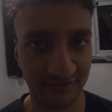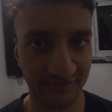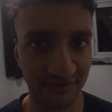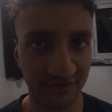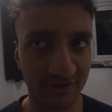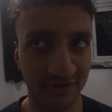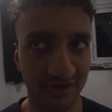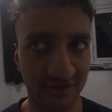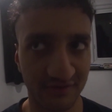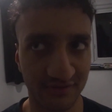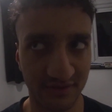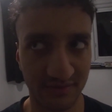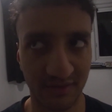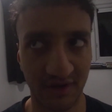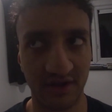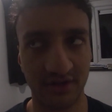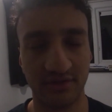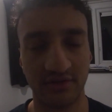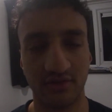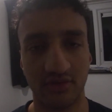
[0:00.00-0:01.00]
the features of the
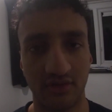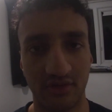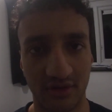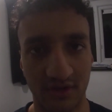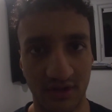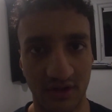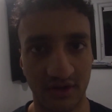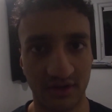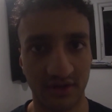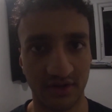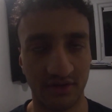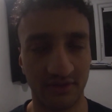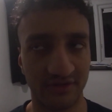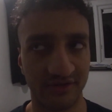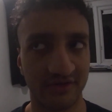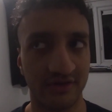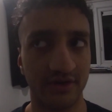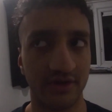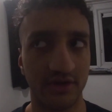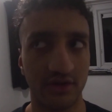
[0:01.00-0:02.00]
Manticore, like,
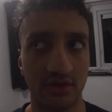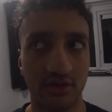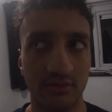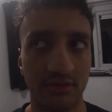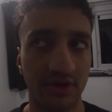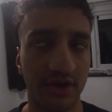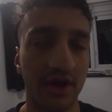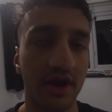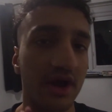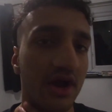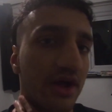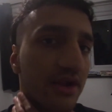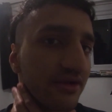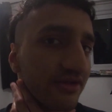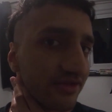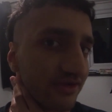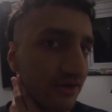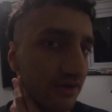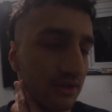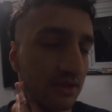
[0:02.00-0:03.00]
it's got a human head,
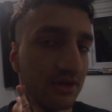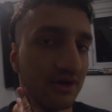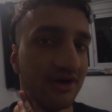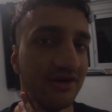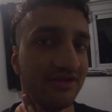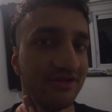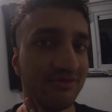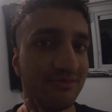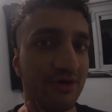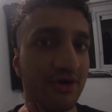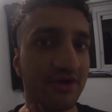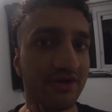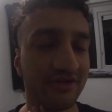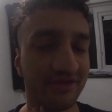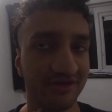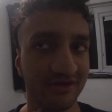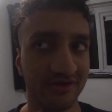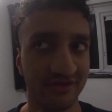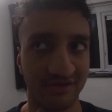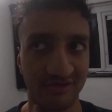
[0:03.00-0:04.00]
it's got a lion's body,
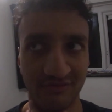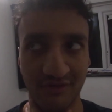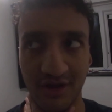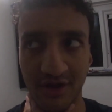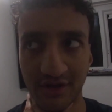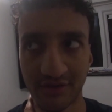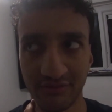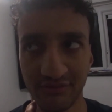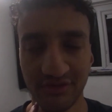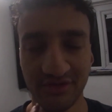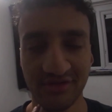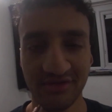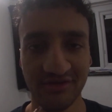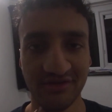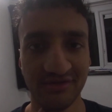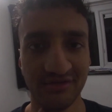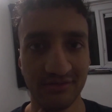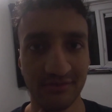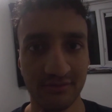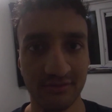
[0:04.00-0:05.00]
it's got dragon wings
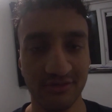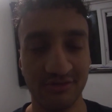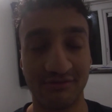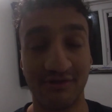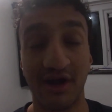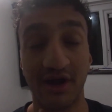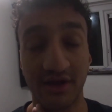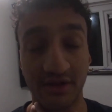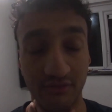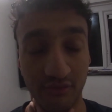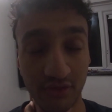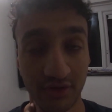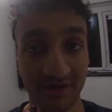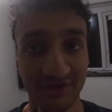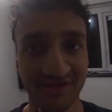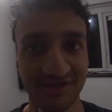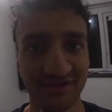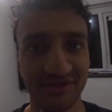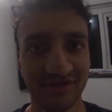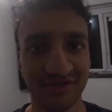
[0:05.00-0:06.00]

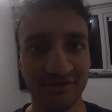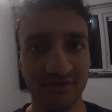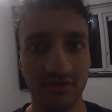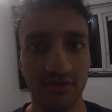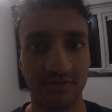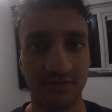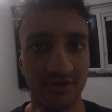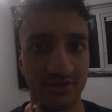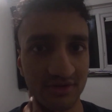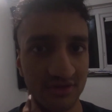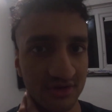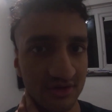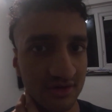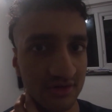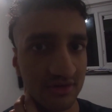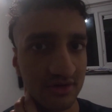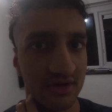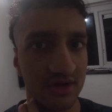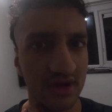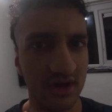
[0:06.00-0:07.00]
and a scorpion
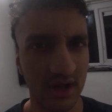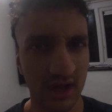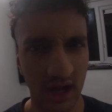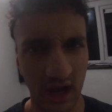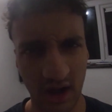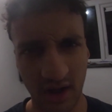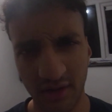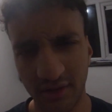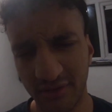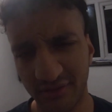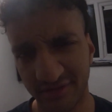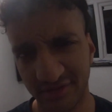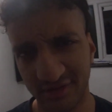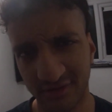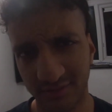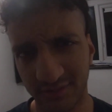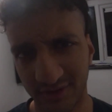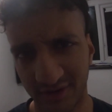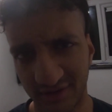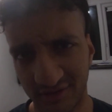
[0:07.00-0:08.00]
tail. I don't know its
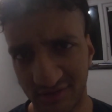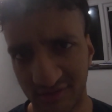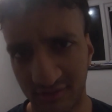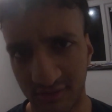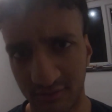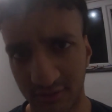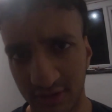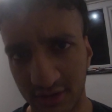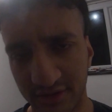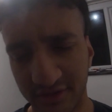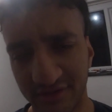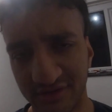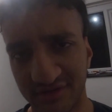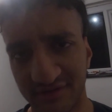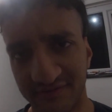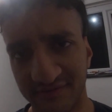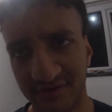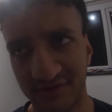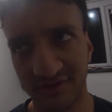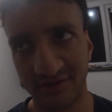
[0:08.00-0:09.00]
supernatural abilities.
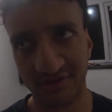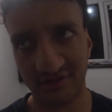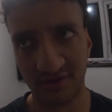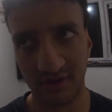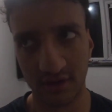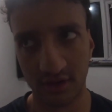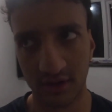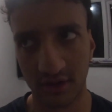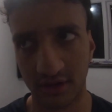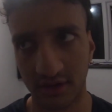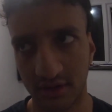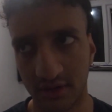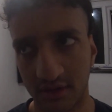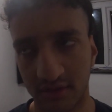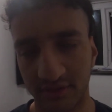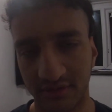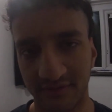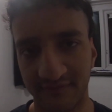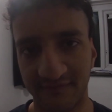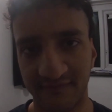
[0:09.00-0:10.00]
I think it's got like, I
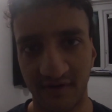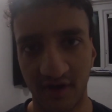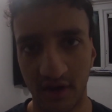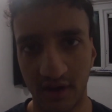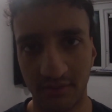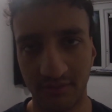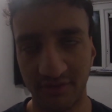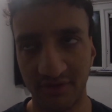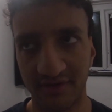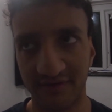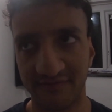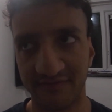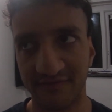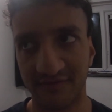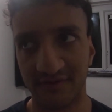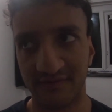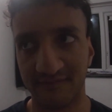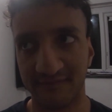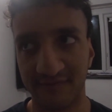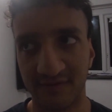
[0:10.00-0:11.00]
don't know, fire breath,
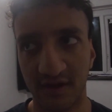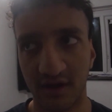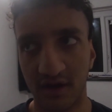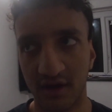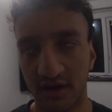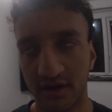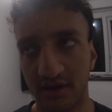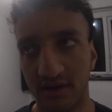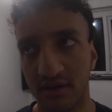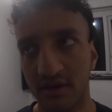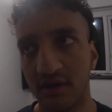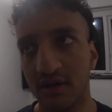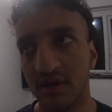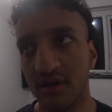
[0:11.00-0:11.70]
can fly.